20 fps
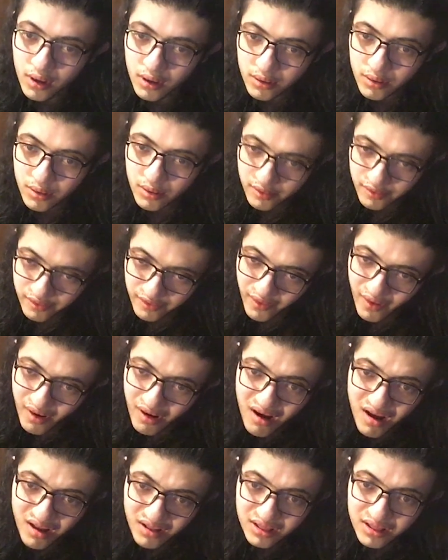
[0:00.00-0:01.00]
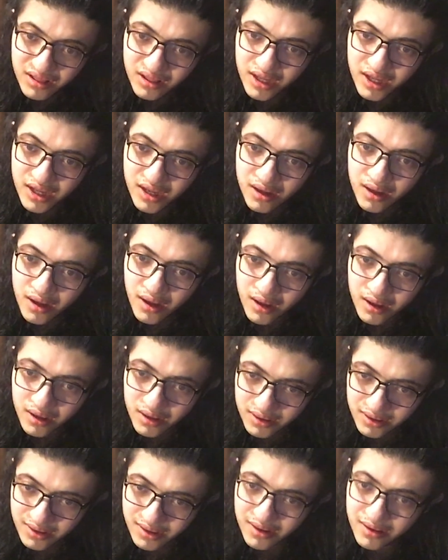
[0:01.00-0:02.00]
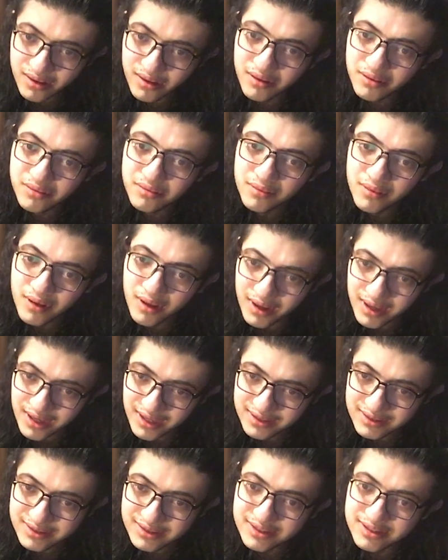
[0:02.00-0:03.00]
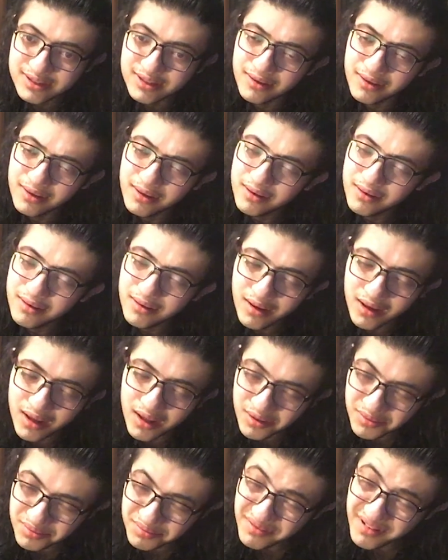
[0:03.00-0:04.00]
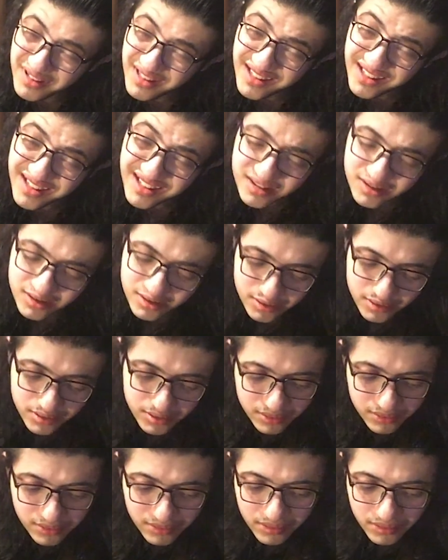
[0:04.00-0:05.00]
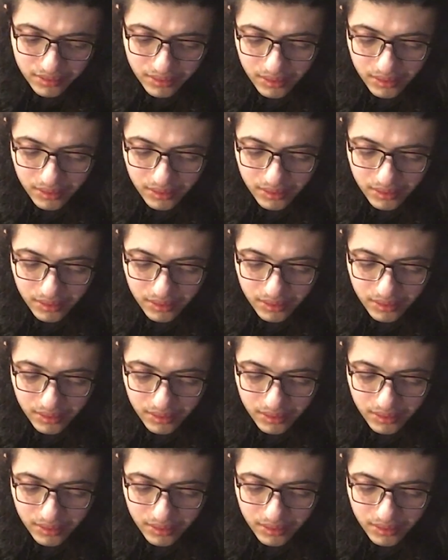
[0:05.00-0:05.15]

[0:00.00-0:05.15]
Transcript: Oh, if only you'll come and say you help me too.